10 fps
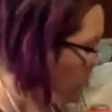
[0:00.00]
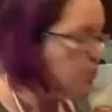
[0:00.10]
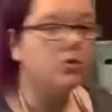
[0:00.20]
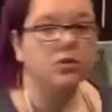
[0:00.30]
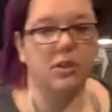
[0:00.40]
you
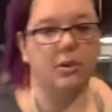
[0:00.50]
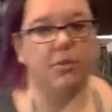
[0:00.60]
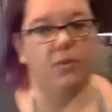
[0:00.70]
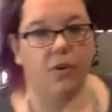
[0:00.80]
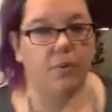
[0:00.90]
roast them
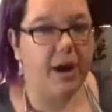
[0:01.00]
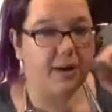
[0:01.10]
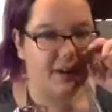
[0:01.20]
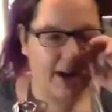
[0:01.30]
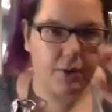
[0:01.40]
for about
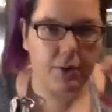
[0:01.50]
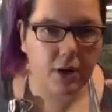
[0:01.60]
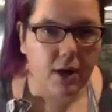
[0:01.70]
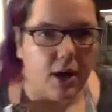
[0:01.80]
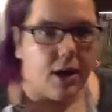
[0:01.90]
an hour.
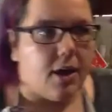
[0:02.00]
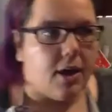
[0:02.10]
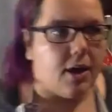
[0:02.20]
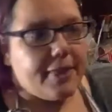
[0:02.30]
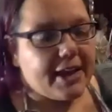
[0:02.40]

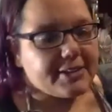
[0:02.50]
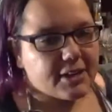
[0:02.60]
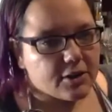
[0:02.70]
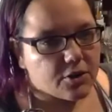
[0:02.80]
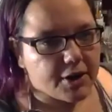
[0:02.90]
That's
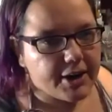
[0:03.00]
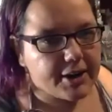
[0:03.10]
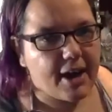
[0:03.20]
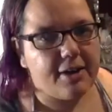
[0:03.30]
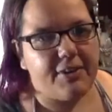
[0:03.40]
gonna
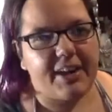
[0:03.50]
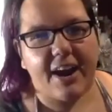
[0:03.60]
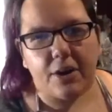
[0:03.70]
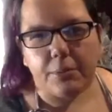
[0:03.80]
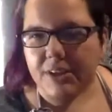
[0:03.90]
create kind of a
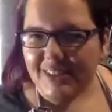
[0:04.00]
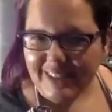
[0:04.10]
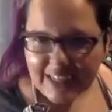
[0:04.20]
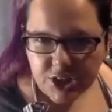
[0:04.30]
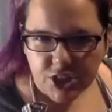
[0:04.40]

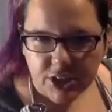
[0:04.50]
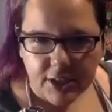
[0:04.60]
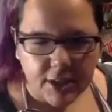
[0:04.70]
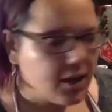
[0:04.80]
caramelization